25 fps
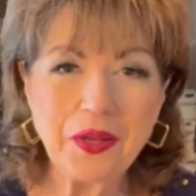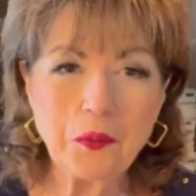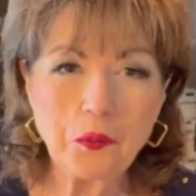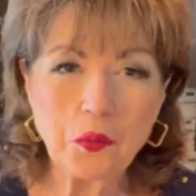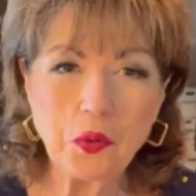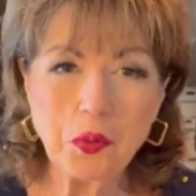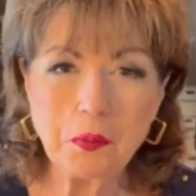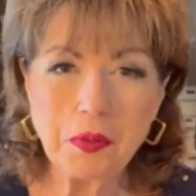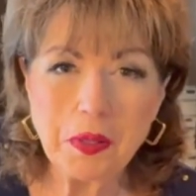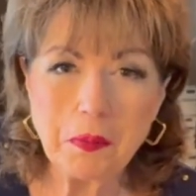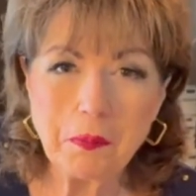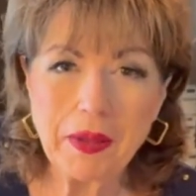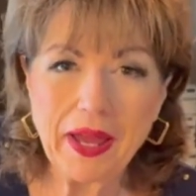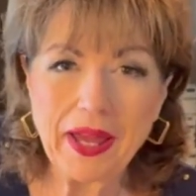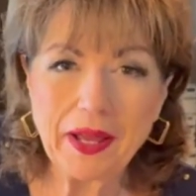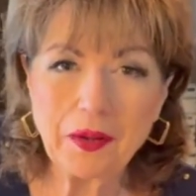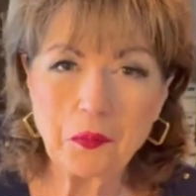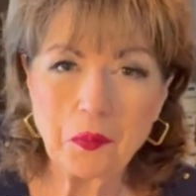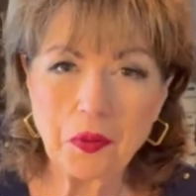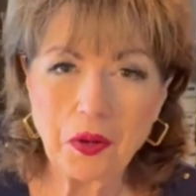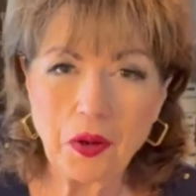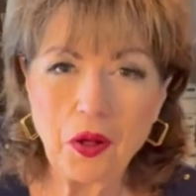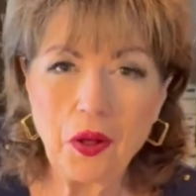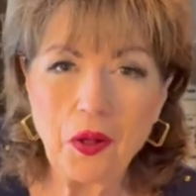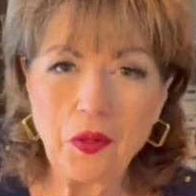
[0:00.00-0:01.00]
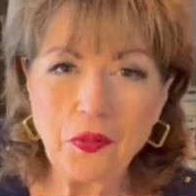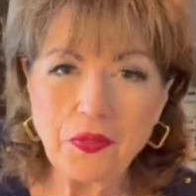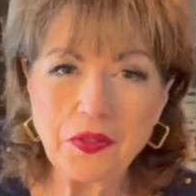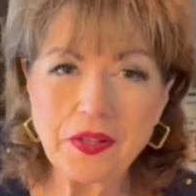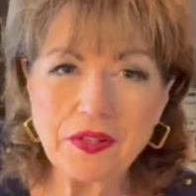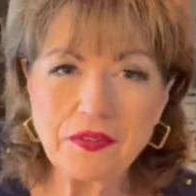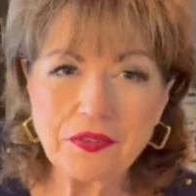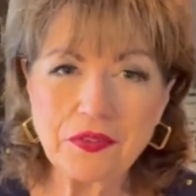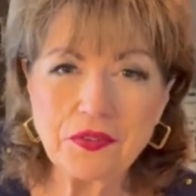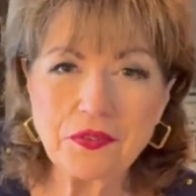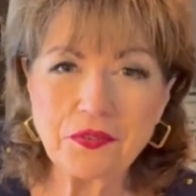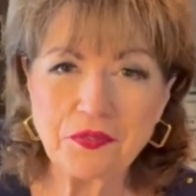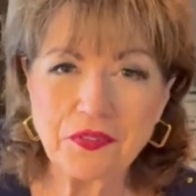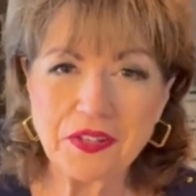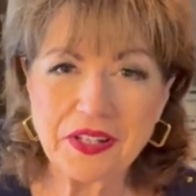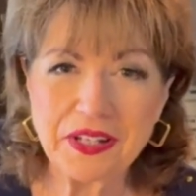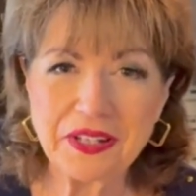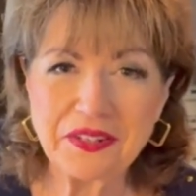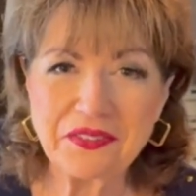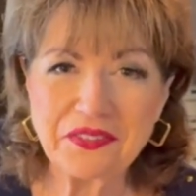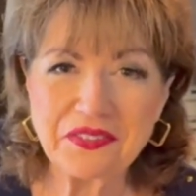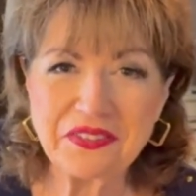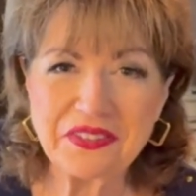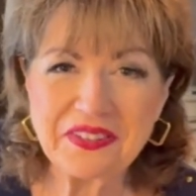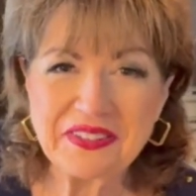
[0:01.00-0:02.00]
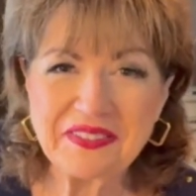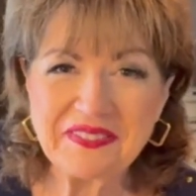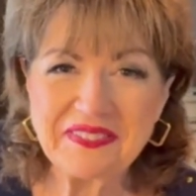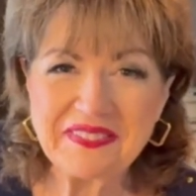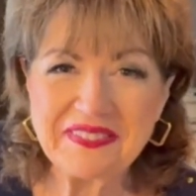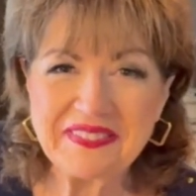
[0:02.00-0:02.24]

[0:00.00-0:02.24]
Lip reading: We'll be back when all this is finished.